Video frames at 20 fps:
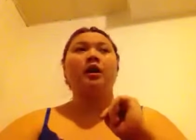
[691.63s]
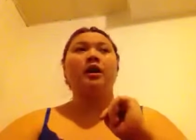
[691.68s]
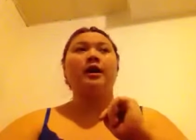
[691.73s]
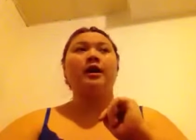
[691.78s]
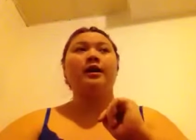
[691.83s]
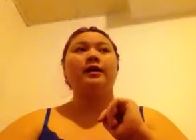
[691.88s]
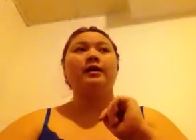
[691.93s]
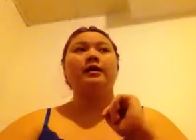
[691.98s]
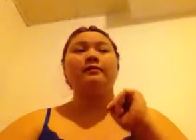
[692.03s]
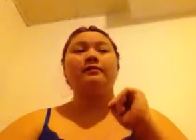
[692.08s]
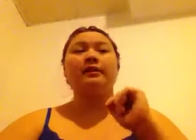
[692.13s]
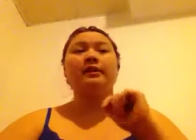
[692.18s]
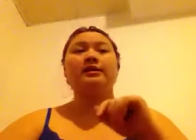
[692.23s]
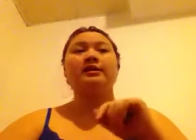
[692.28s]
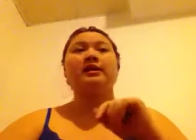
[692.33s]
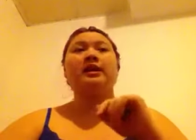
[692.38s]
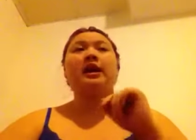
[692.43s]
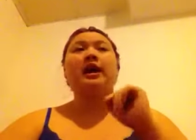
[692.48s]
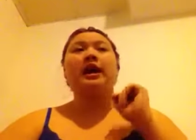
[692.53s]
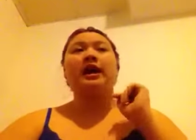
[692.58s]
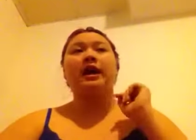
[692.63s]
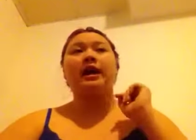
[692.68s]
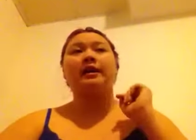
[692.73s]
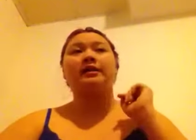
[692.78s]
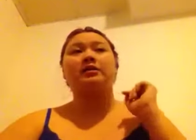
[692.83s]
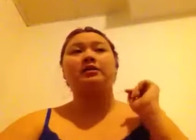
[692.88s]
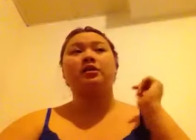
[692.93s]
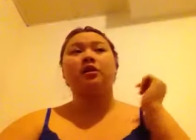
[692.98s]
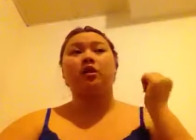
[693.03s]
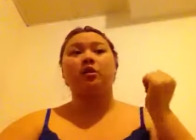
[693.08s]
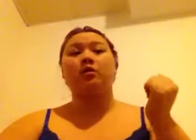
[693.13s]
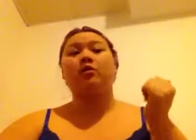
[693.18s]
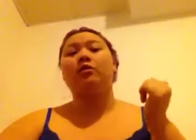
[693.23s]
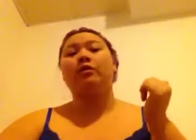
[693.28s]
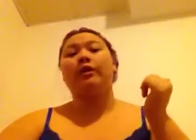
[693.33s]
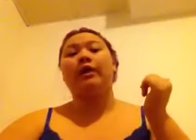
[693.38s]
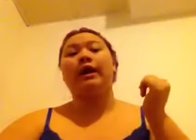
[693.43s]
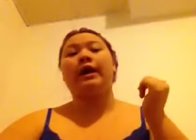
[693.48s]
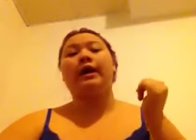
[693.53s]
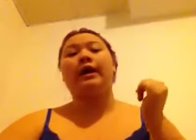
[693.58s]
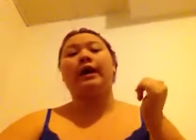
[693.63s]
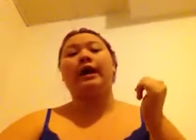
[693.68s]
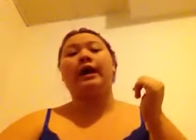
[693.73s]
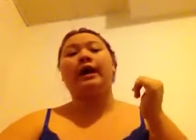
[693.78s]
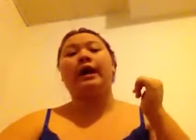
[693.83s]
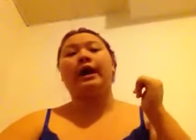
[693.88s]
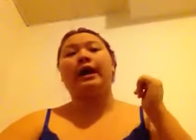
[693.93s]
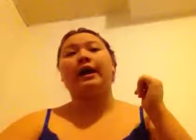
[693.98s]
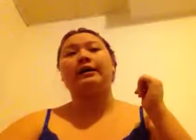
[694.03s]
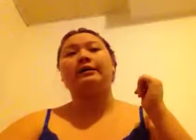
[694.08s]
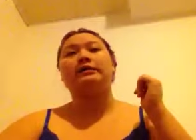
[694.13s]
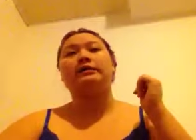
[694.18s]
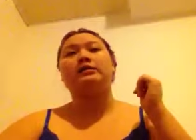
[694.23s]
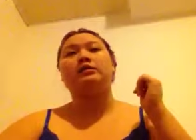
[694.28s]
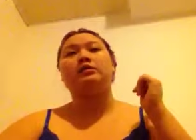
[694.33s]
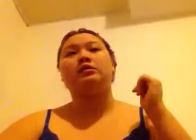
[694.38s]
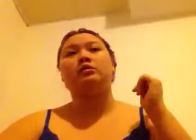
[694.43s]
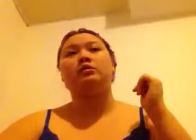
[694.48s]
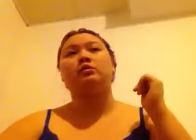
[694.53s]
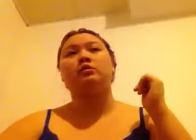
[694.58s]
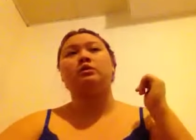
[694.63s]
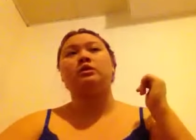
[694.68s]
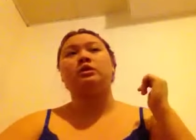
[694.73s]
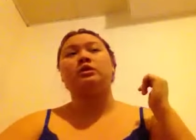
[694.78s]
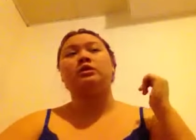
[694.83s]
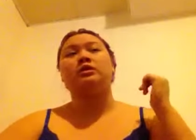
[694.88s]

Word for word: And If I Stay I actually own that, I had to